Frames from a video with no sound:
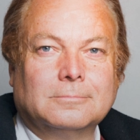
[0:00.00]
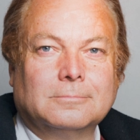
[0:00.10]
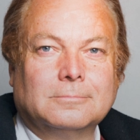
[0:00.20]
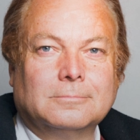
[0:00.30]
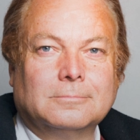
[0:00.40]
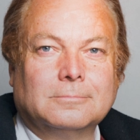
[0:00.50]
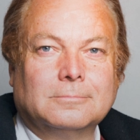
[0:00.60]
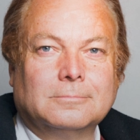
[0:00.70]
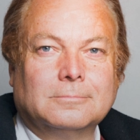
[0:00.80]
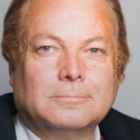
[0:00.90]

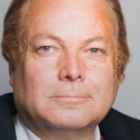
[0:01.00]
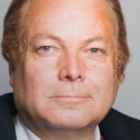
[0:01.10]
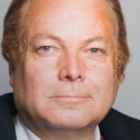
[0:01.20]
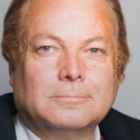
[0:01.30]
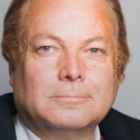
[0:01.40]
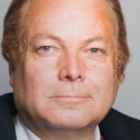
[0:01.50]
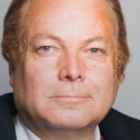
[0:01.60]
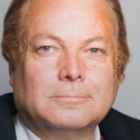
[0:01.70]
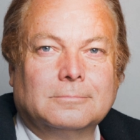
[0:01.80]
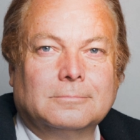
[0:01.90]

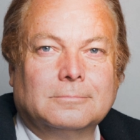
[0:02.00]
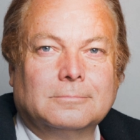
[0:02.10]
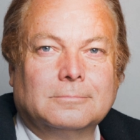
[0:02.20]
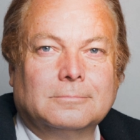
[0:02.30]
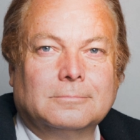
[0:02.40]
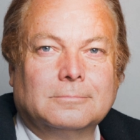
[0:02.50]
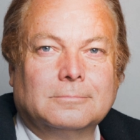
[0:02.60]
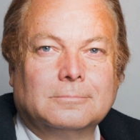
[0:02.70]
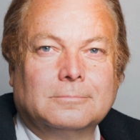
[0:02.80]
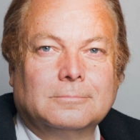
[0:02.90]

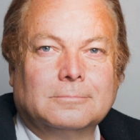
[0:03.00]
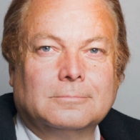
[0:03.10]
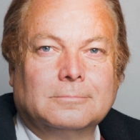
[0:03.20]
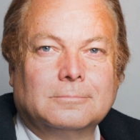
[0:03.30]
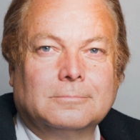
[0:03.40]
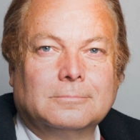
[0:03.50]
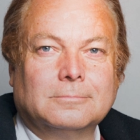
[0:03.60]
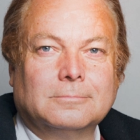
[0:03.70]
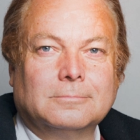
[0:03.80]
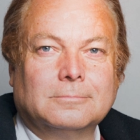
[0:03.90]

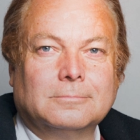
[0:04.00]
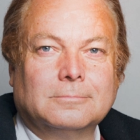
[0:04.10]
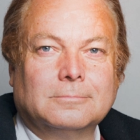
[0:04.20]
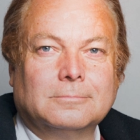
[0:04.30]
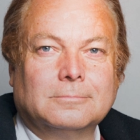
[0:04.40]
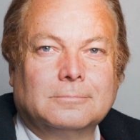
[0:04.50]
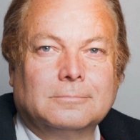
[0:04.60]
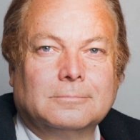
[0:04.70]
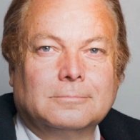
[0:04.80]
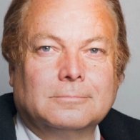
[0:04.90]

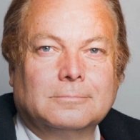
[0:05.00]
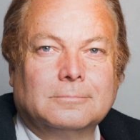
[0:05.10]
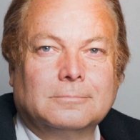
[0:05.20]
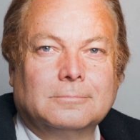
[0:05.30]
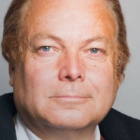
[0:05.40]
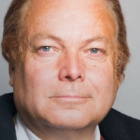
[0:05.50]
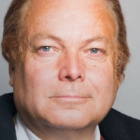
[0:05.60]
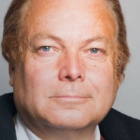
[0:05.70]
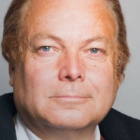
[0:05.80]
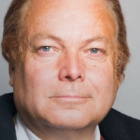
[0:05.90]

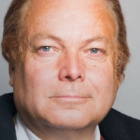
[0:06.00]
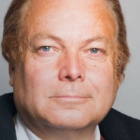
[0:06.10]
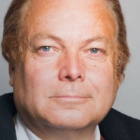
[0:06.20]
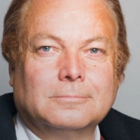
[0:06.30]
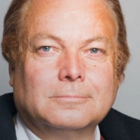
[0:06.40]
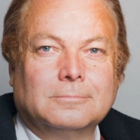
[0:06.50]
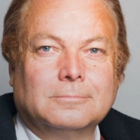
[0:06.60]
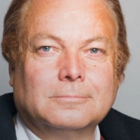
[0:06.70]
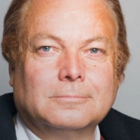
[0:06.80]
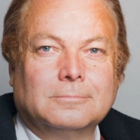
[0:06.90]

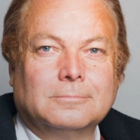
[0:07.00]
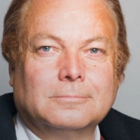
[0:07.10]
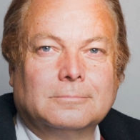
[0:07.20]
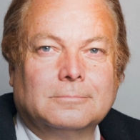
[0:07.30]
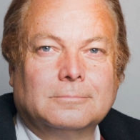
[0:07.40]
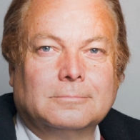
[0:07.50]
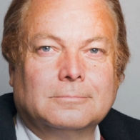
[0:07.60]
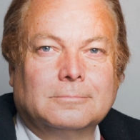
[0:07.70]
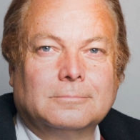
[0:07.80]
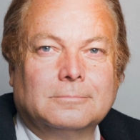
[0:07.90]
The face doesn't move, so there is nothing to read.